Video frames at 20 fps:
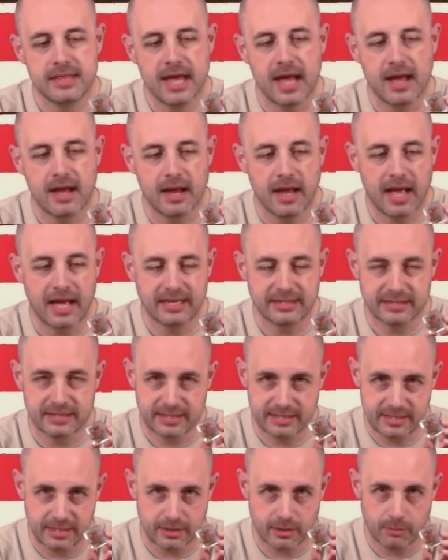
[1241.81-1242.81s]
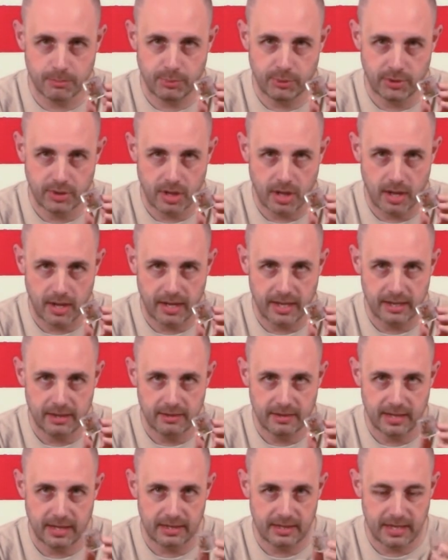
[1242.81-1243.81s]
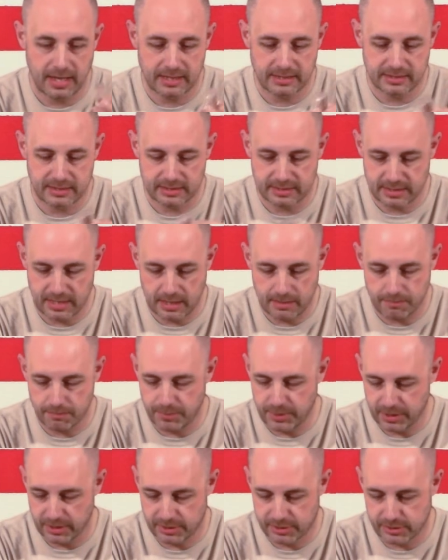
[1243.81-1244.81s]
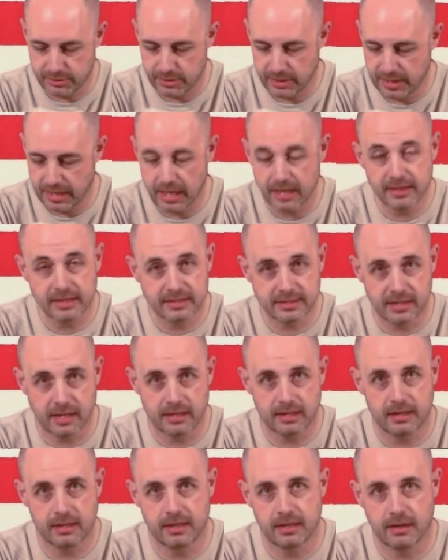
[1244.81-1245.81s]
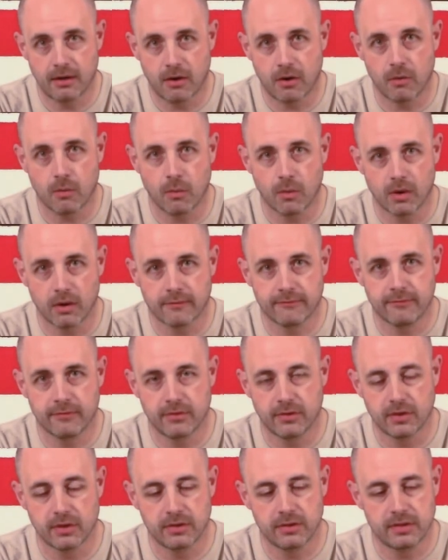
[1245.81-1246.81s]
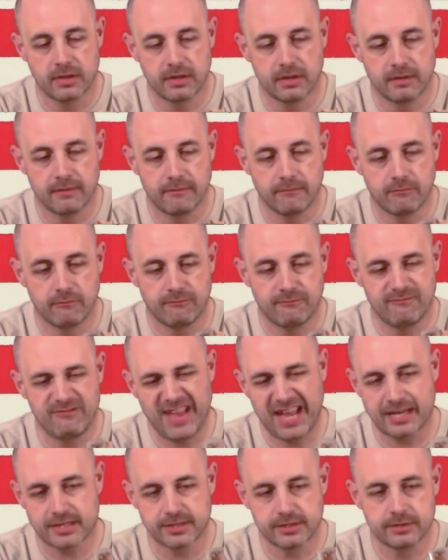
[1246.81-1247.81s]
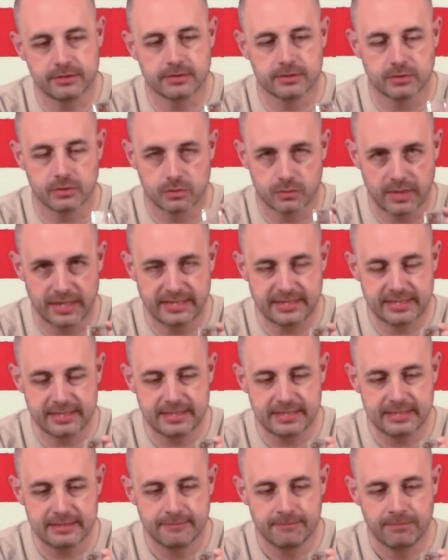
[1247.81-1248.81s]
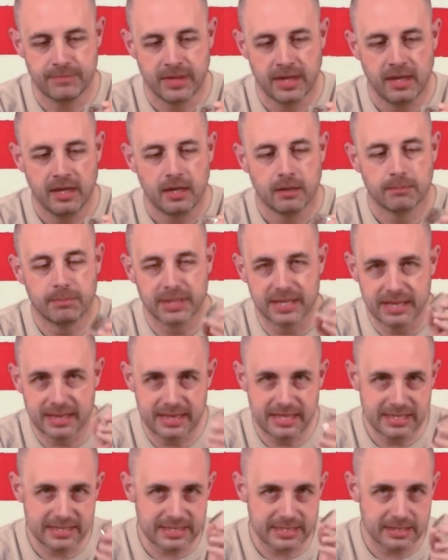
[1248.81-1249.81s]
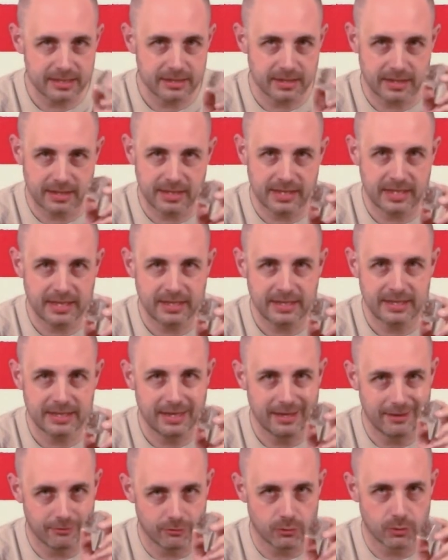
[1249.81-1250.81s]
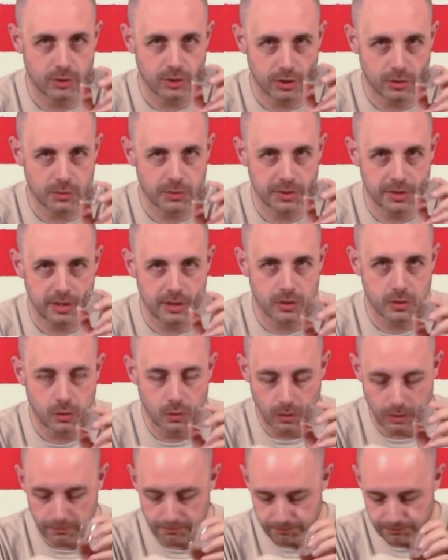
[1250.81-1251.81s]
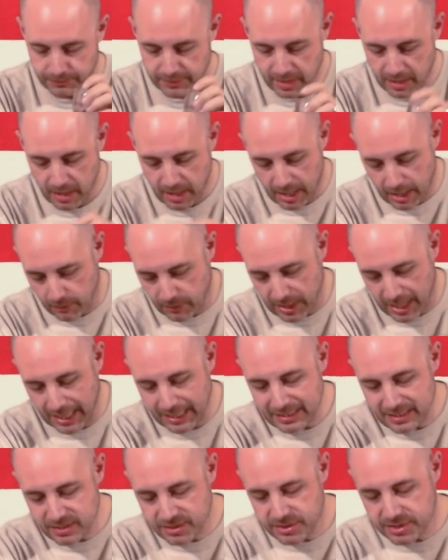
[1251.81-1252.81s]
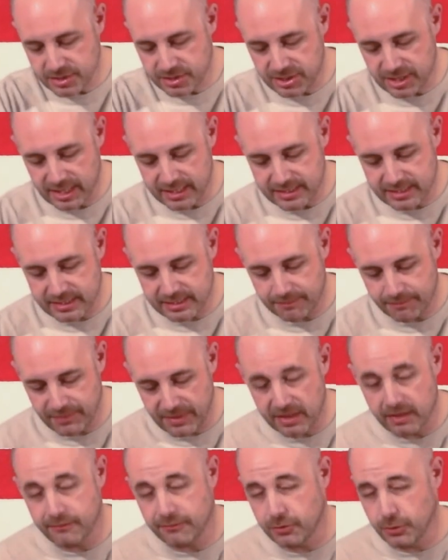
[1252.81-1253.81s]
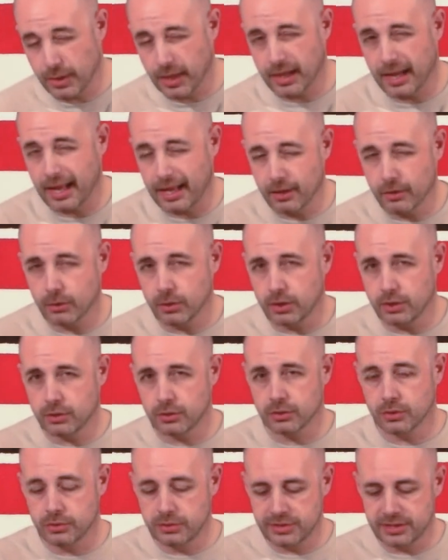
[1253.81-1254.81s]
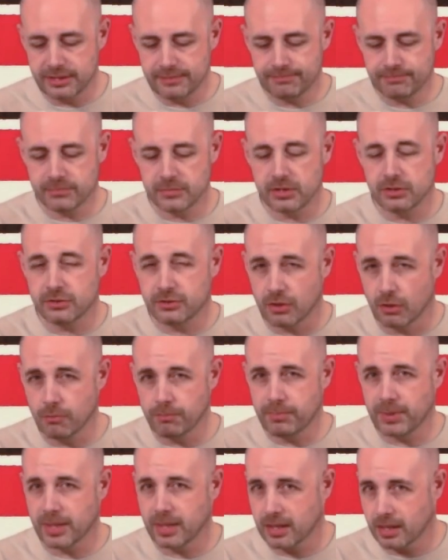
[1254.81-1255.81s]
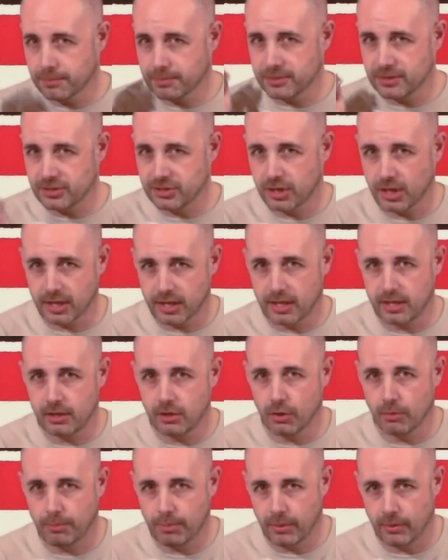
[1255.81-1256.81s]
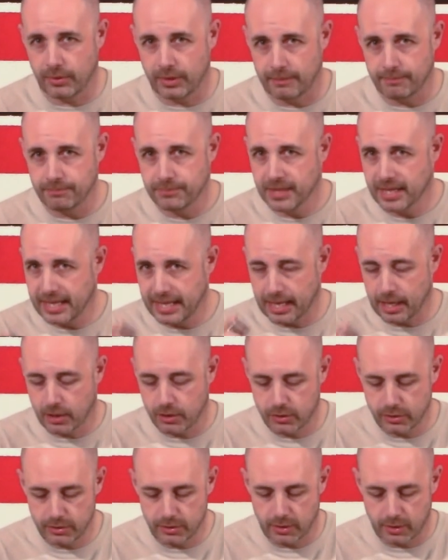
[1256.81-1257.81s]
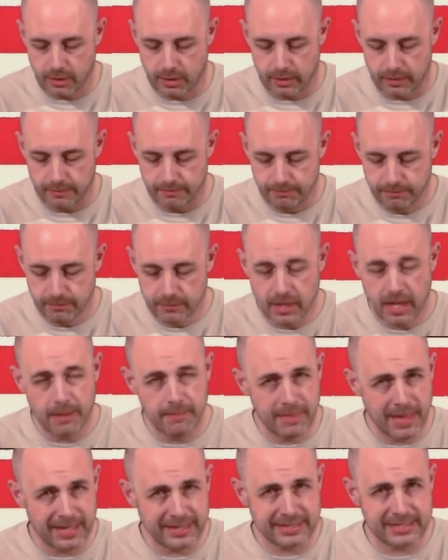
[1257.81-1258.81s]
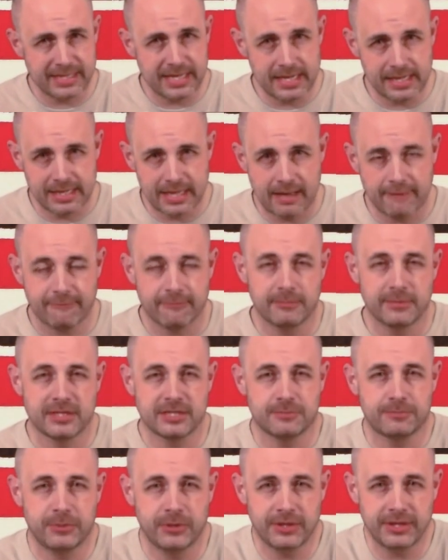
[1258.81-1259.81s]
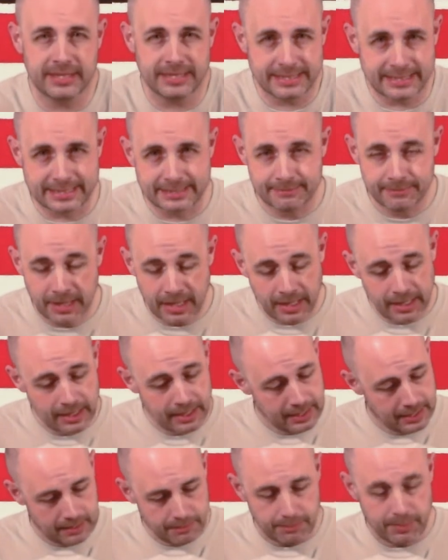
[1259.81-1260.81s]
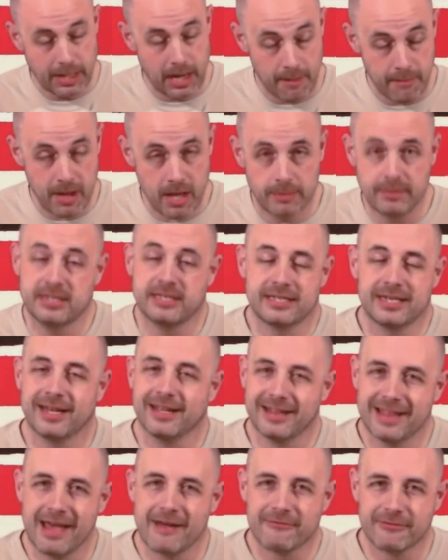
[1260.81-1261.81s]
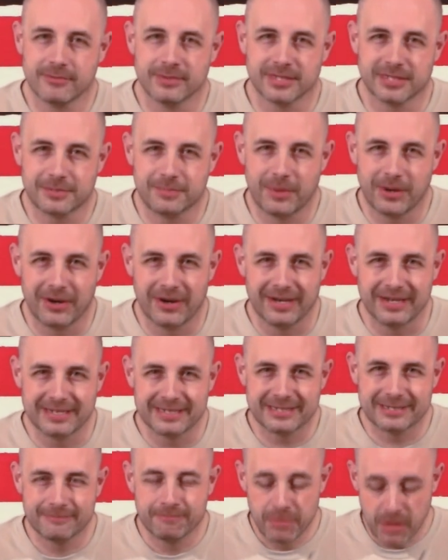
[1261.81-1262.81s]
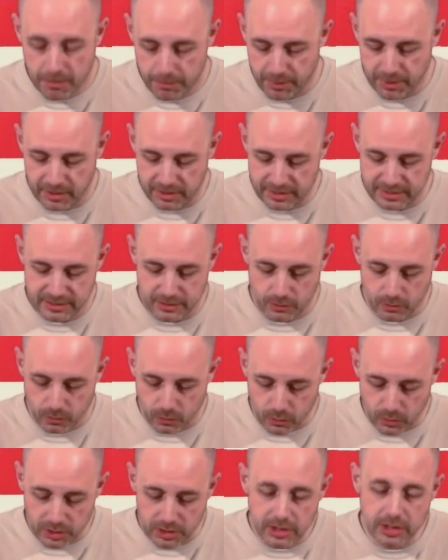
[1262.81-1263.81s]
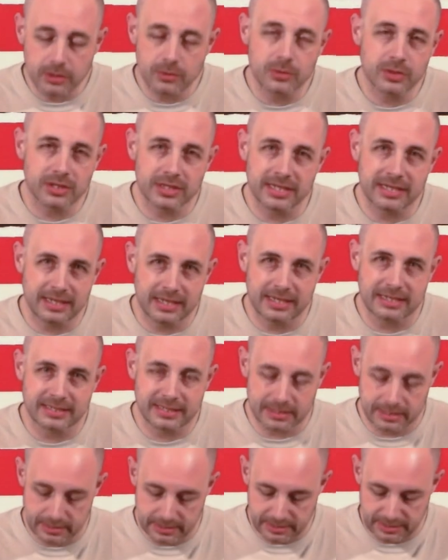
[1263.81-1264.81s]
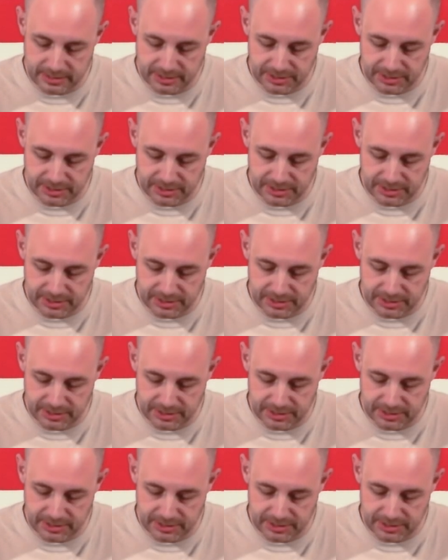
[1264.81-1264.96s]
that has a sticker put on it that has the same picture again that's on the artwork for the factions or the races, but this little thing is really, really cool. I would highly suggest that if you get angry and you're losing, you don't pick it up and chuck it at your opponent. It could hurt. I'm not saying that from experience, but I may be saying that from experience. But it is a really, really nice little